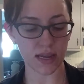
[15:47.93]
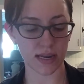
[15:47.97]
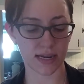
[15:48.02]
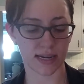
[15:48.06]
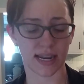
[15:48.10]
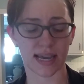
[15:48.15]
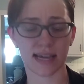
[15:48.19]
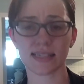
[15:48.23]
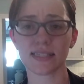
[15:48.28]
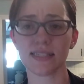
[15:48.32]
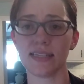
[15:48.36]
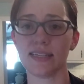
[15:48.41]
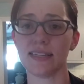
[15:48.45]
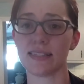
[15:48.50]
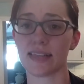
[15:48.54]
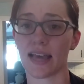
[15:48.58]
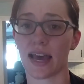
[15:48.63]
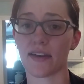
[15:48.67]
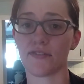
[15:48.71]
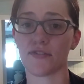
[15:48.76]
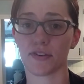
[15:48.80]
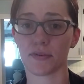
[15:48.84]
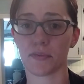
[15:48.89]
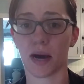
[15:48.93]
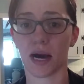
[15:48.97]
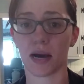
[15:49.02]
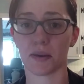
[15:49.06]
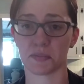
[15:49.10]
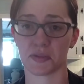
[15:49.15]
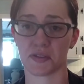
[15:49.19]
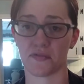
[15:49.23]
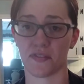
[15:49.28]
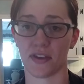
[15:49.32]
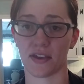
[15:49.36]
Next is every
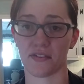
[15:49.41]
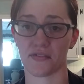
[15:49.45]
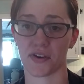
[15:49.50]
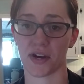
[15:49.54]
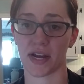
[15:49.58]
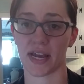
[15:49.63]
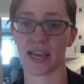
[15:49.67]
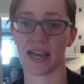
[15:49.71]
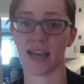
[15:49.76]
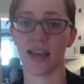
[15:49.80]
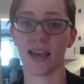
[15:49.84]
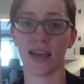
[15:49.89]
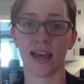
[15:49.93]
mom's favorite,